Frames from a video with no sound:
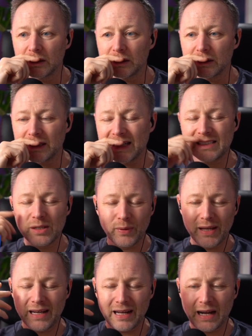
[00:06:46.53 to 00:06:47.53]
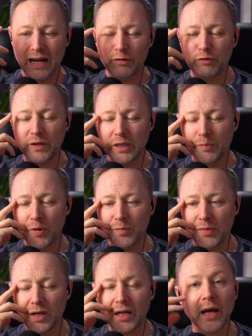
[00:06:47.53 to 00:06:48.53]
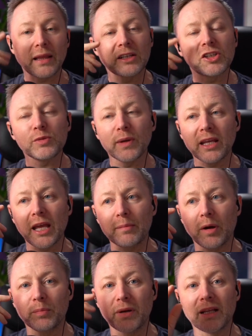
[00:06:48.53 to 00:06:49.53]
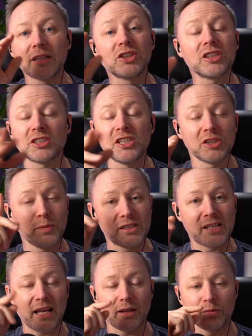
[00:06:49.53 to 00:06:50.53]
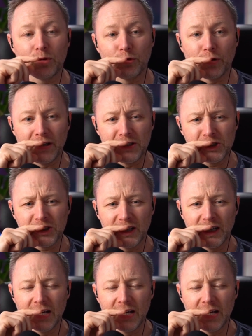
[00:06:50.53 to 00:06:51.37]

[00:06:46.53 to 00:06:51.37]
That's the way I feel about my... I just want to get my umbrella. Just give me a second, I've not finished.